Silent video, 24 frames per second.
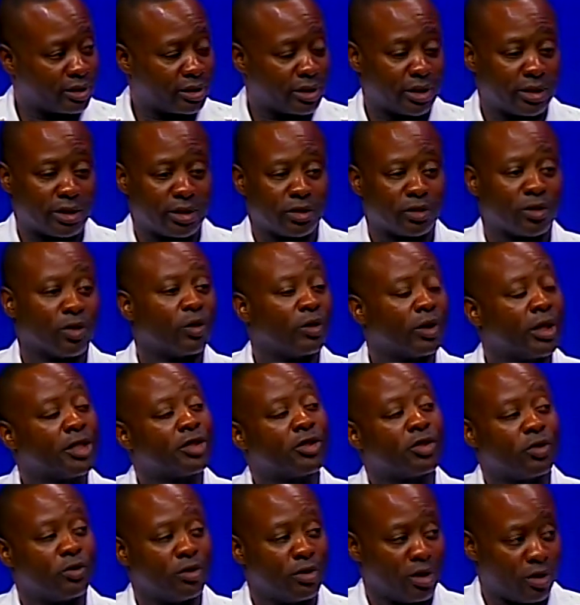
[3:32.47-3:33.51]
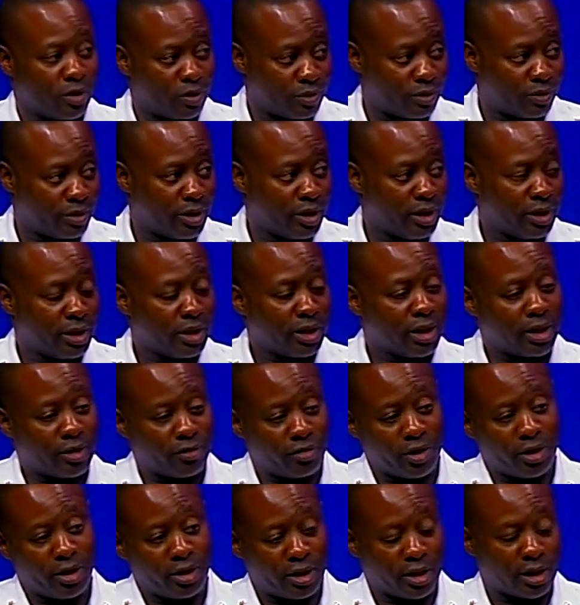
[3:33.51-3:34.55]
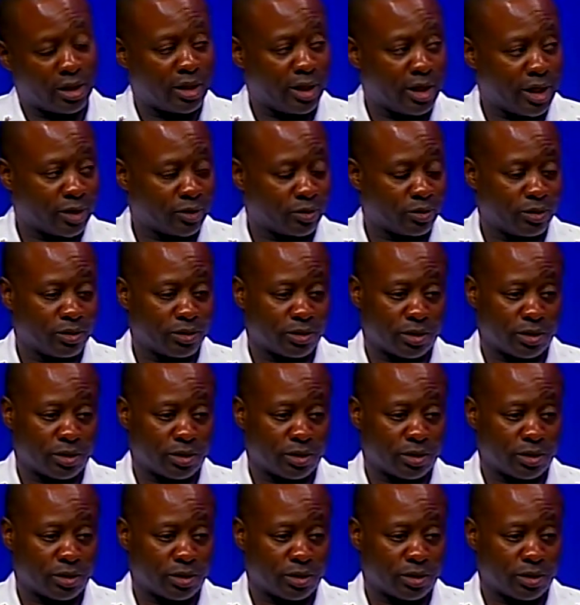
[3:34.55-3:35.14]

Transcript: They're just going to let you know if they're in the classroom.